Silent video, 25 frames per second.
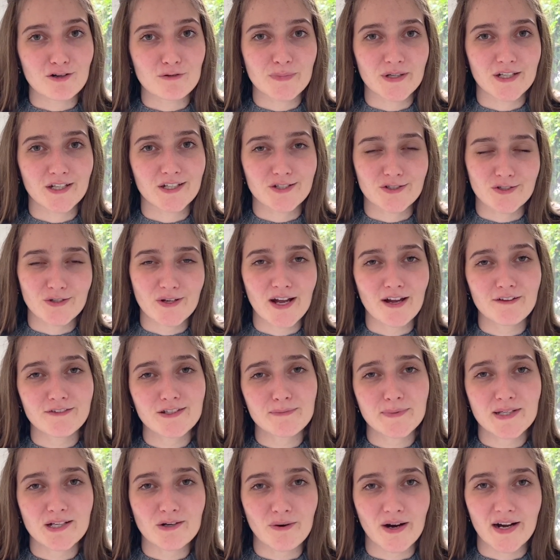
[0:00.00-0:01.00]
but you do have to
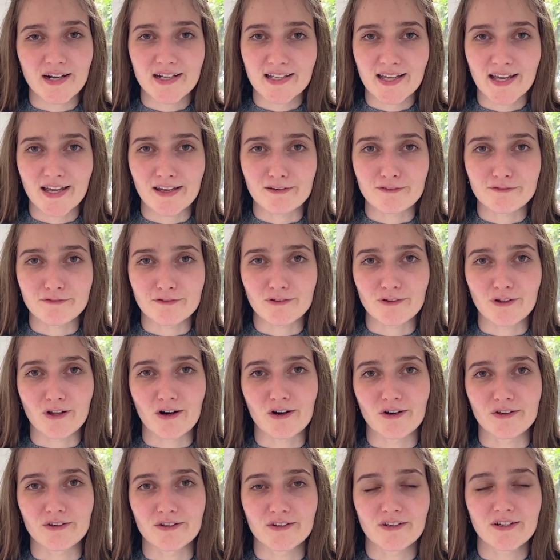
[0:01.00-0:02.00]
be quite careful
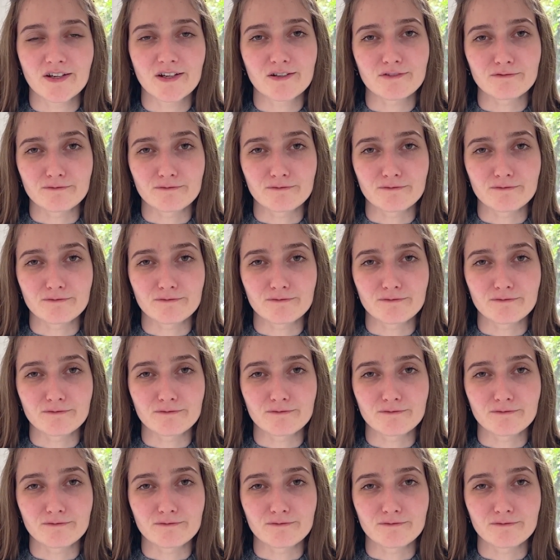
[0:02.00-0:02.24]
on